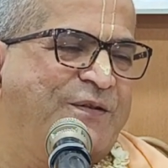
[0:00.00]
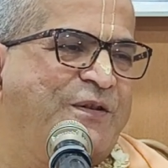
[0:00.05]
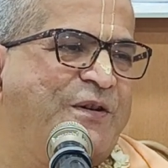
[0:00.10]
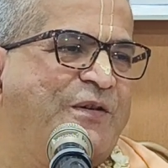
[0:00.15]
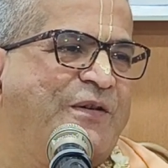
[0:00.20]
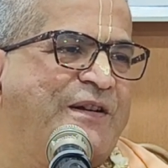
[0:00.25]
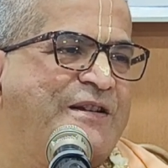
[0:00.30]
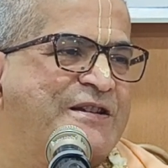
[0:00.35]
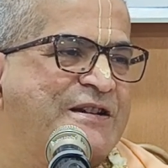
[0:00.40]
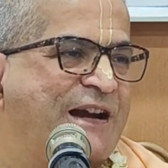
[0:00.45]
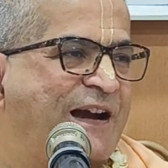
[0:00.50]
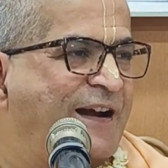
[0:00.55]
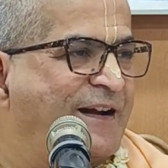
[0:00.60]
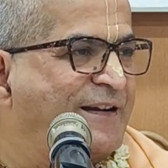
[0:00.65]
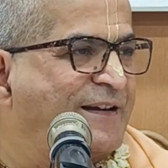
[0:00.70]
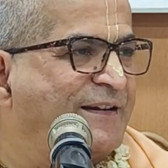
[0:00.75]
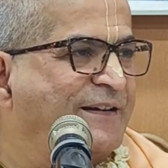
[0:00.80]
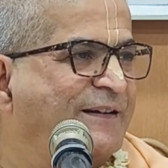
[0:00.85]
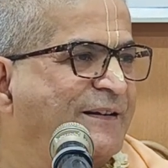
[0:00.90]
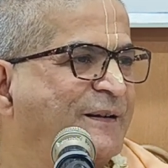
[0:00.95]
your
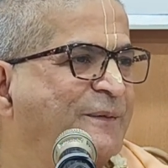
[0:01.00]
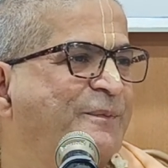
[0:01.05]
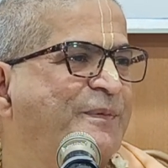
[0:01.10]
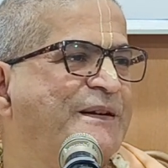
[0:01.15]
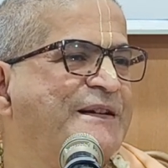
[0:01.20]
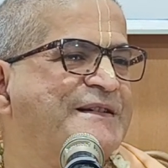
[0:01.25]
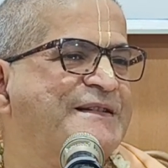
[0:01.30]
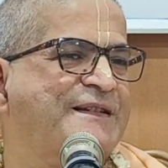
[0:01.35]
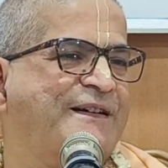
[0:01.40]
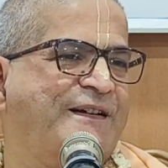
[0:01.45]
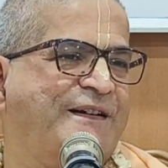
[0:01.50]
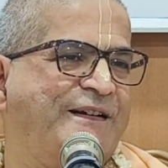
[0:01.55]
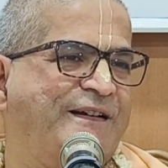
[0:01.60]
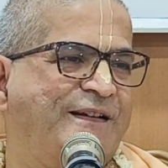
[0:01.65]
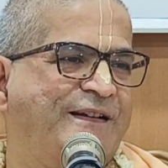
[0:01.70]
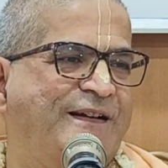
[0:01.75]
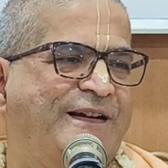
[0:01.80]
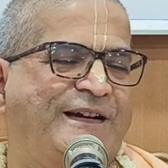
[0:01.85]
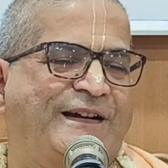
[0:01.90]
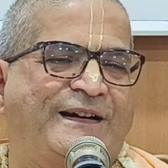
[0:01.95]
chanting depends
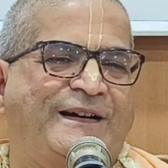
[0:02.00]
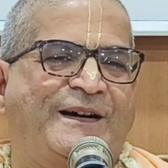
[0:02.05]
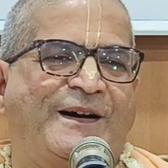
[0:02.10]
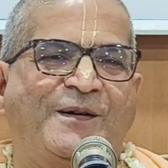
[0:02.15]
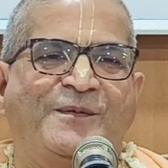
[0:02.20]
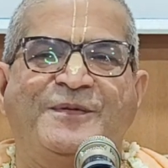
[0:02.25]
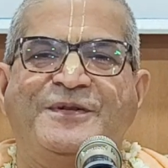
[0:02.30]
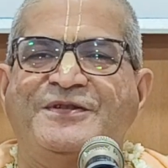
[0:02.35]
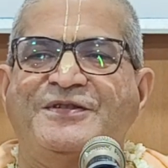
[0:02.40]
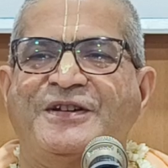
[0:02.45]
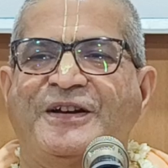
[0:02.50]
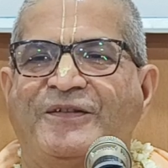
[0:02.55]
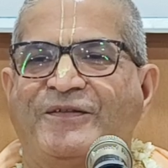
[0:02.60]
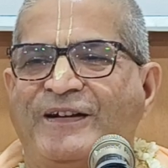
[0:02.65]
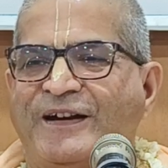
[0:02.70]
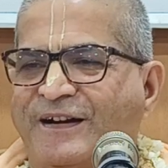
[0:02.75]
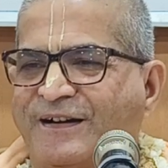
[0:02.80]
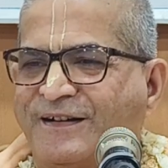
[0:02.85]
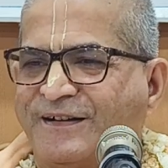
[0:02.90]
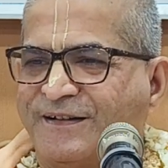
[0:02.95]
on how much you
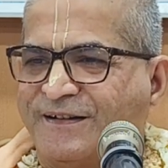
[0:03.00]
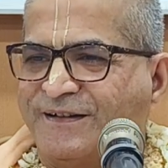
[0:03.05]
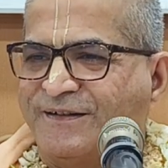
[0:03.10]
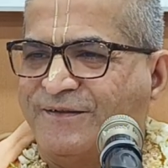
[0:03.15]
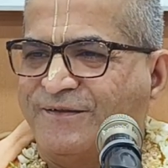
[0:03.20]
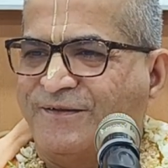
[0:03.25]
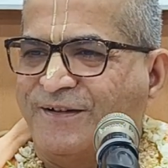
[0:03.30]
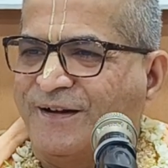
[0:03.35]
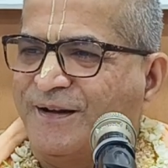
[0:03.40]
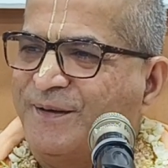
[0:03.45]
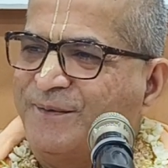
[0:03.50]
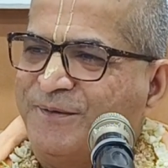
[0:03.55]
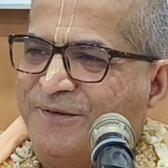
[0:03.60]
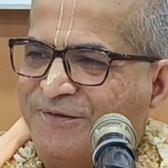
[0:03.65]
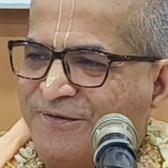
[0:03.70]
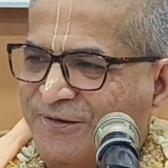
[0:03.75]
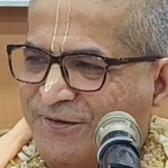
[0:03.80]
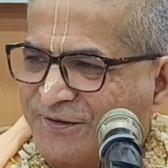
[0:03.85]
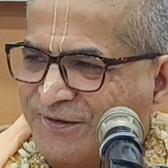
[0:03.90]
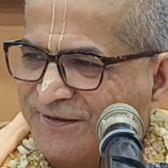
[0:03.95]
have read one day
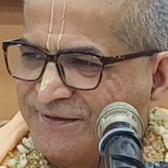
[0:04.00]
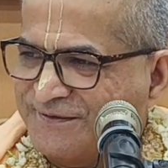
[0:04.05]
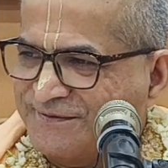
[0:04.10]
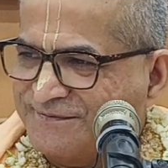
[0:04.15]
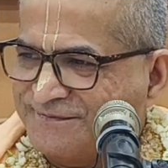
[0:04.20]
before.